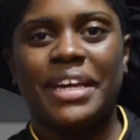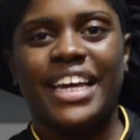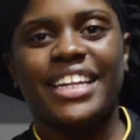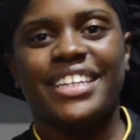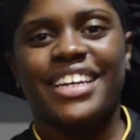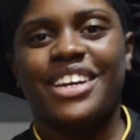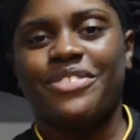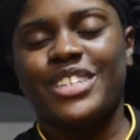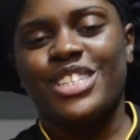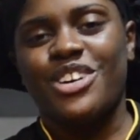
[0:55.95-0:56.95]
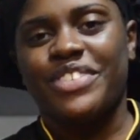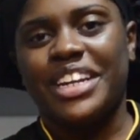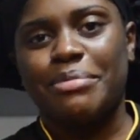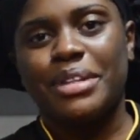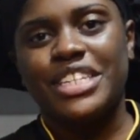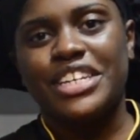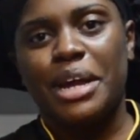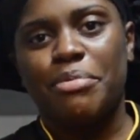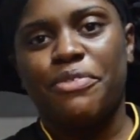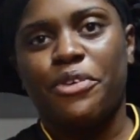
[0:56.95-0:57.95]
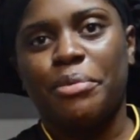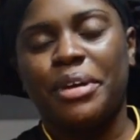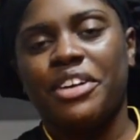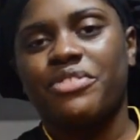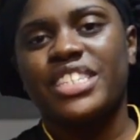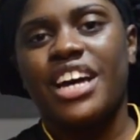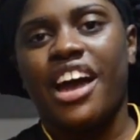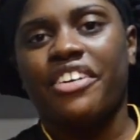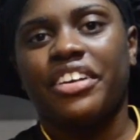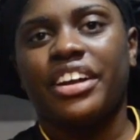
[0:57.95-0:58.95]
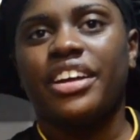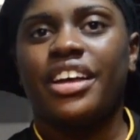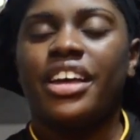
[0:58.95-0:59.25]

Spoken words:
Pete, for serving in the military before me and retiring